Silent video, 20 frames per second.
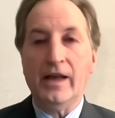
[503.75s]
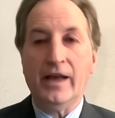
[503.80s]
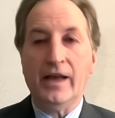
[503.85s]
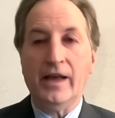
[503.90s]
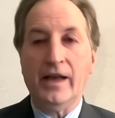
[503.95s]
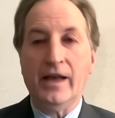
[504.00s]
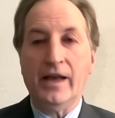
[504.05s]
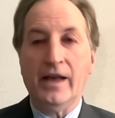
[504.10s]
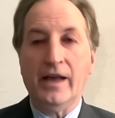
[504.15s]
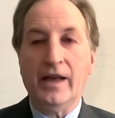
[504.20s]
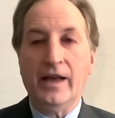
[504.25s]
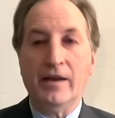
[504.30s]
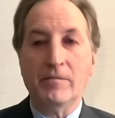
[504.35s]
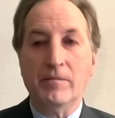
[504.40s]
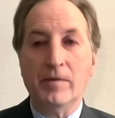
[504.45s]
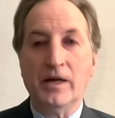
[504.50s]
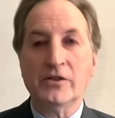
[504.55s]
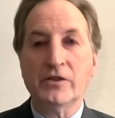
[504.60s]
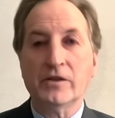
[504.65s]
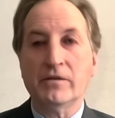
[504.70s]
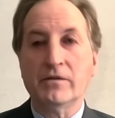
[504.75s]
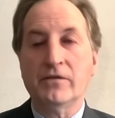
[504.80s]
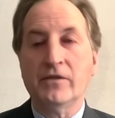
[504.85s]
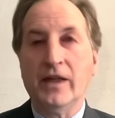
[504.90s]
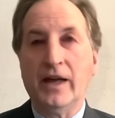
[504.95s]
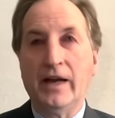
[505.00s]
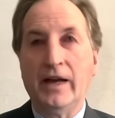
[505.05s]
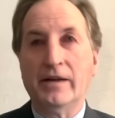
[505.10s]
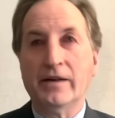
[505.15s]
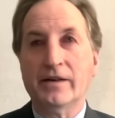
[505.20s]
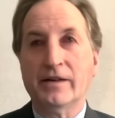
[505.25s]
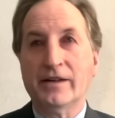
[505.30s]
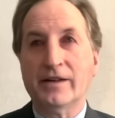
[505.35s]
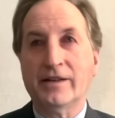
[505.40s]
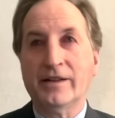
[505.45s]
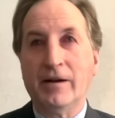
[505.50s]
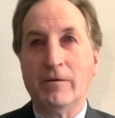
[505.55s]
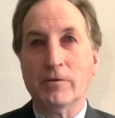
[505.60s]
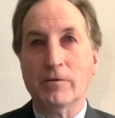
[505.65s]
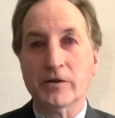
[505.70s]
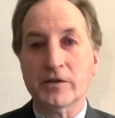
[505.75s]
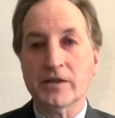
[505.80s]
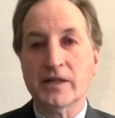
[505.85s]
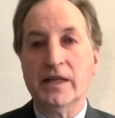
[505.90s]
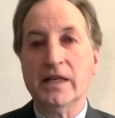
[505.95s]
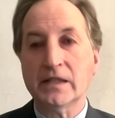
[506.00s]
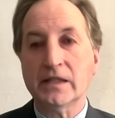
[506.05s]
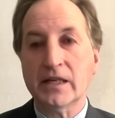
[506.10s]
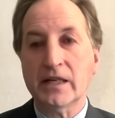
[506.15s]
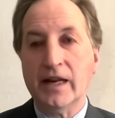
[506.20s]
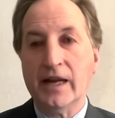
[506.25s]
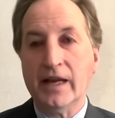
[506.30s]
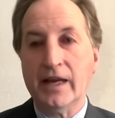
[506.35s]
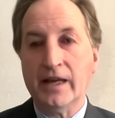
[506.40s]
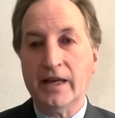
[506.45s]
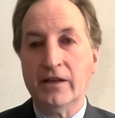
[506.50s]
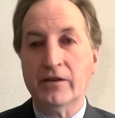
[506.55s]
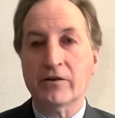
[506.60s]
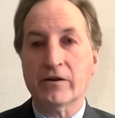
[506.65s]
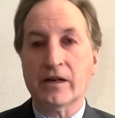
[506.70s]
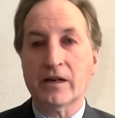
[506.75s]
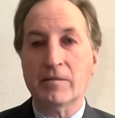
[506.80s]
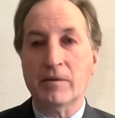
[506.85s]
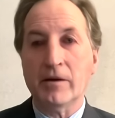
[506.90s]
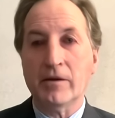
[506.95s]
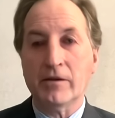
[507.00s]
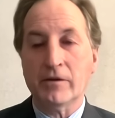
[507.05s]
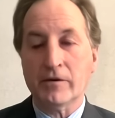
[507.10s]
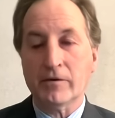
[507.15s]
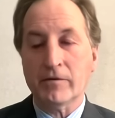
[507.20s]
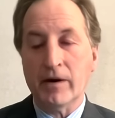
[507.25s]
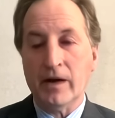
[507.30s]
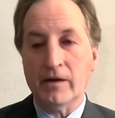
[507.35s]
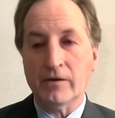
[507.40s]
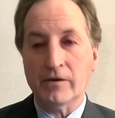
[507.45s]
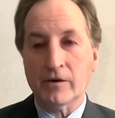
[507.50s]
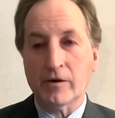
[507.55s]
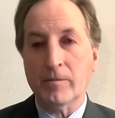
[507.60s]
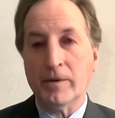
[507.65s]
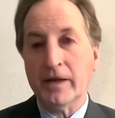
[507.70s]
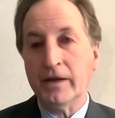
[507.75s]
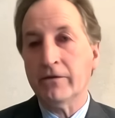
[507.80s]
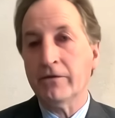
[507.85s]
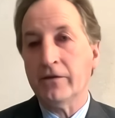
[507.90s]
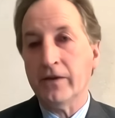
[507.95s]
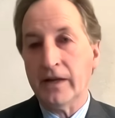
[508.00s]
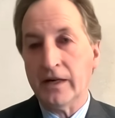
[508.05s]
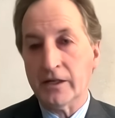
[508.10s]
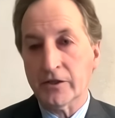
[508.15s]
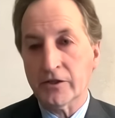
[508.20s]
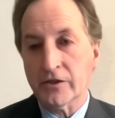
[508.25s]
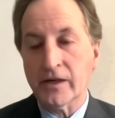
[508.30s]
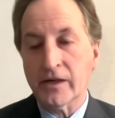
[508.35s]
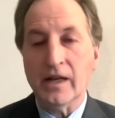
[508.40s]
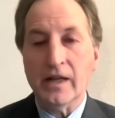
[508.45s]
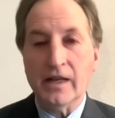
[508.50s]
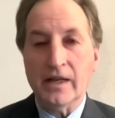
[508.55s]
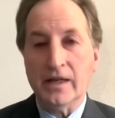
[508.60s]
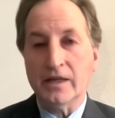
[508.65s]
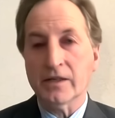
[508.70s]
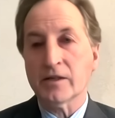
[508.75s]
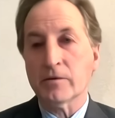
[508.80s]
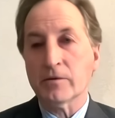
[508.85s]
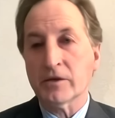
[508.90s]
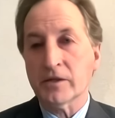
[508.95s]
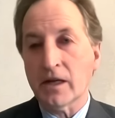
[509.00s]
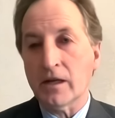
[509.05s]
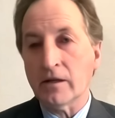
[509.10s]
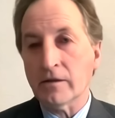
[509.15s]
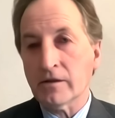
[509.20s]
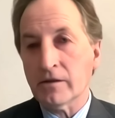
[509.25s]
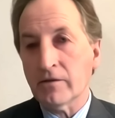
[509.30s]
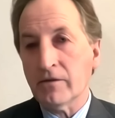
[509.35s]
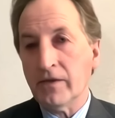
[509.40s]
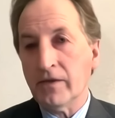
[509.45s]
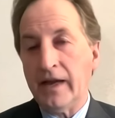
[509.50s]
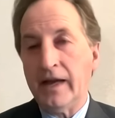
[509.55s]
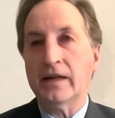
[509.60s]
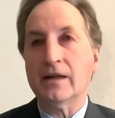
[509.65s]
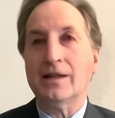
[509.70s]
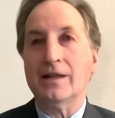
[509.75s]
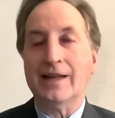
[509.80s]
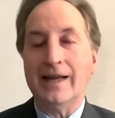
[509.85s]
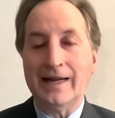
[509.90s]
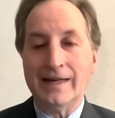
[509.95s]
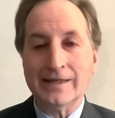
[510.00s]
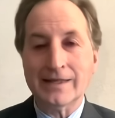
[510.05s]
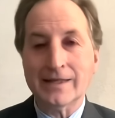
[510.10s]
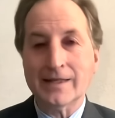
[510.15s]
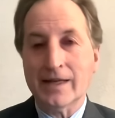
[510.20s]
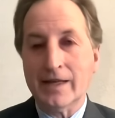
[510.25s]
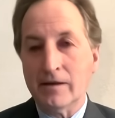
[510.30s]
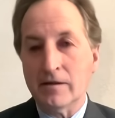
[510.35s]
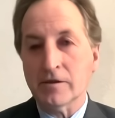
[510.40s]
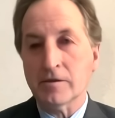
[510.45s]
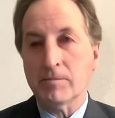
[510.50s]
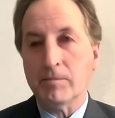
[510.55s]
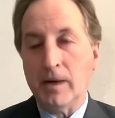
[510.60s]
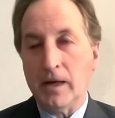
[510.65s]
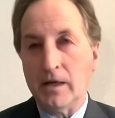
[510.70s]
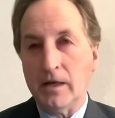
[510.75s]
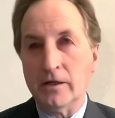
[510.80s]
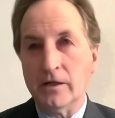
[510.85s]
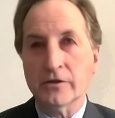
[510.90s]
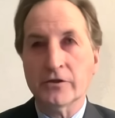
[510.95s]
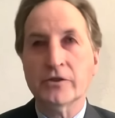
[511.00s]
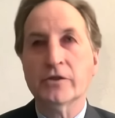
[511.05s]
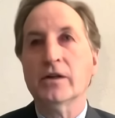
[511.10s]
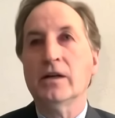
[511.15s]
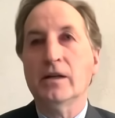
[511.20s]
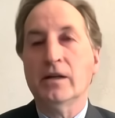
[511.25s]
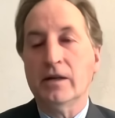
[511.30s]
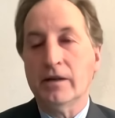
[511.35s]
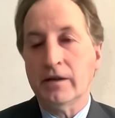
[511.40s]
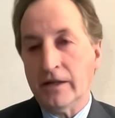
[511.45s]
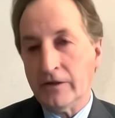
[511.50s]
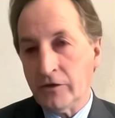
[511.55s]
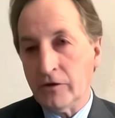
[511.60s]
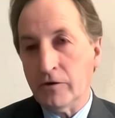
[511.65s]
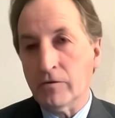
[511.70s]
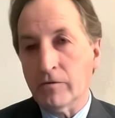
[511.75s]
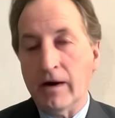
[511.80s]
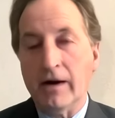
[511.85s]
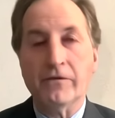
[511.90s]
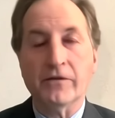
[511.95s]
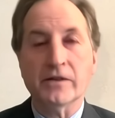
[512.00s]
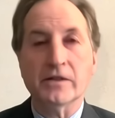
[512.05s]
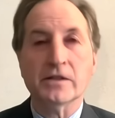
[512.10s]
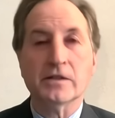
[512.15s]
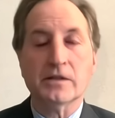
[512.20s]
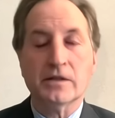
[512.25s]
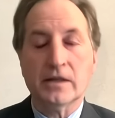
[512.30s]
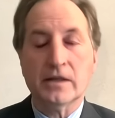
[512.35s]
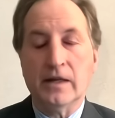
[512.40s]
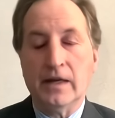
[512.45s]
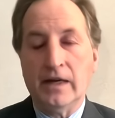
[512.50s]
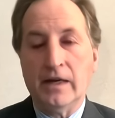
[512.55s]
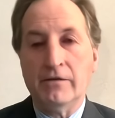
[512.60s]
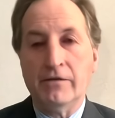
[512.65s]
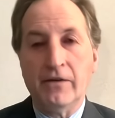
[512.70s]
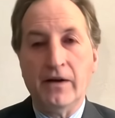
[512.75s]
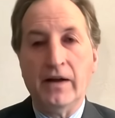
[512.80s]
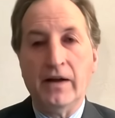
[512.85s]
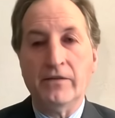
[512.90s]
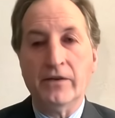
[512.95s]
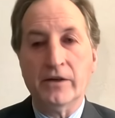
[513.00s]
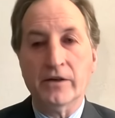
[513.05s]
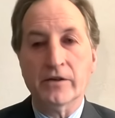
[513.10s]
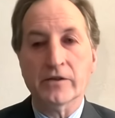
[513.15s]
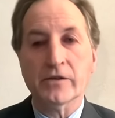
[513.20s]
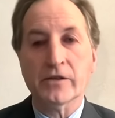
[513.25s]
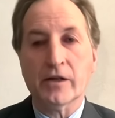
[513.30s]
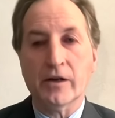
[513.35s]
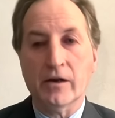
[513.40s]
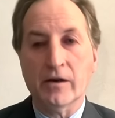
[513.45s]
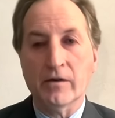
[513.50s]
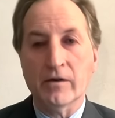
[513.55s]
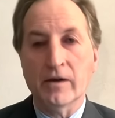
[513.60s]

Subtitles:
And much of that we're seeing today, either come out of the ground or being finished, is a result of that land sales bulge, as you referenced 5 years